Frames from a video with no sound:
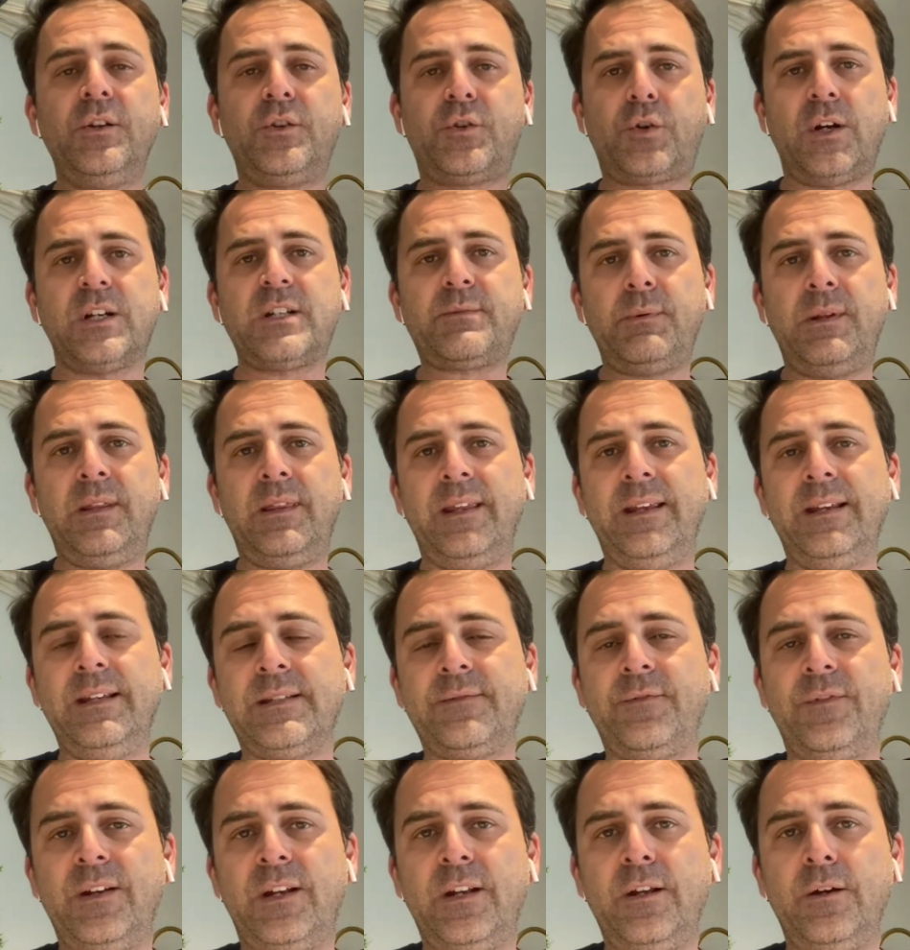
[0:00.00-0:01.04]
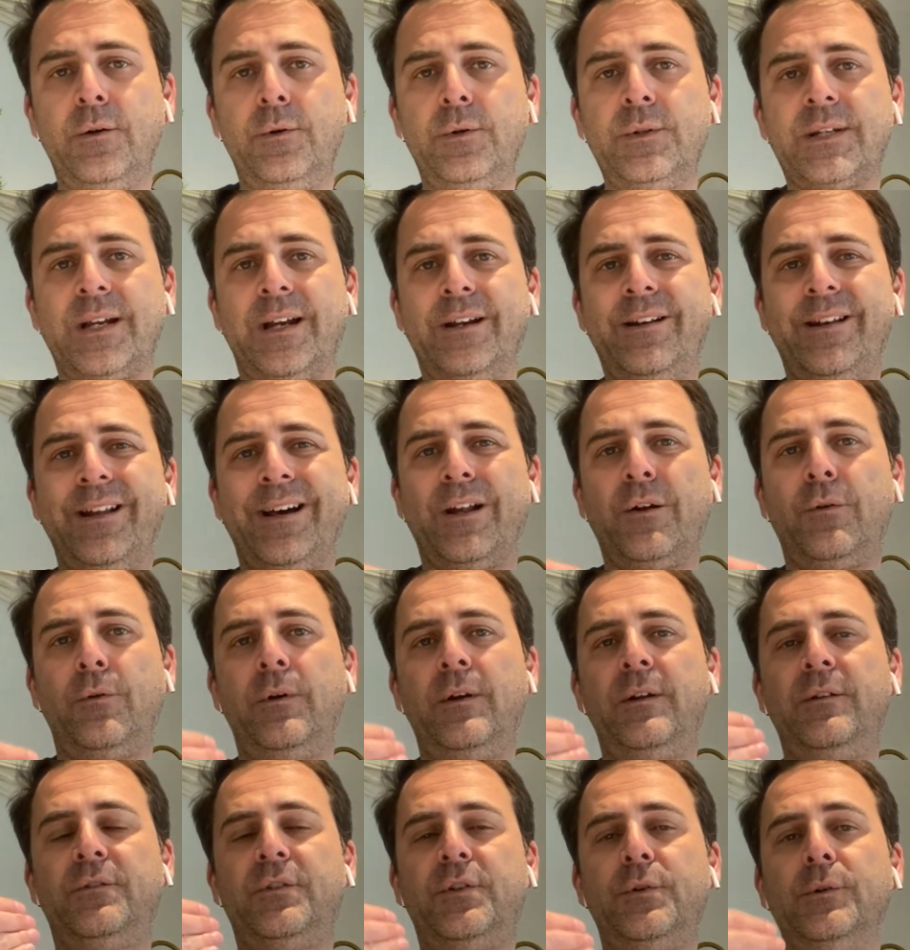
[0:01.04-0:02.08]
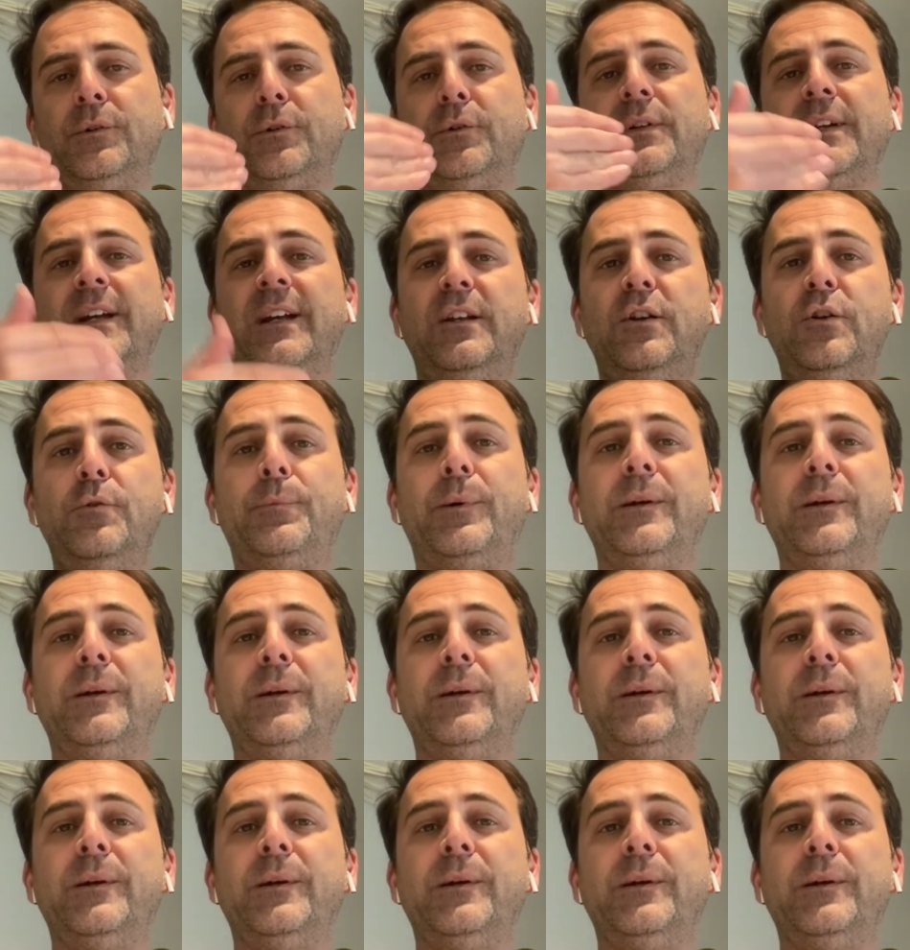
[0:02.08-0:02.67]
Trust me, these videos are not only to entertain you,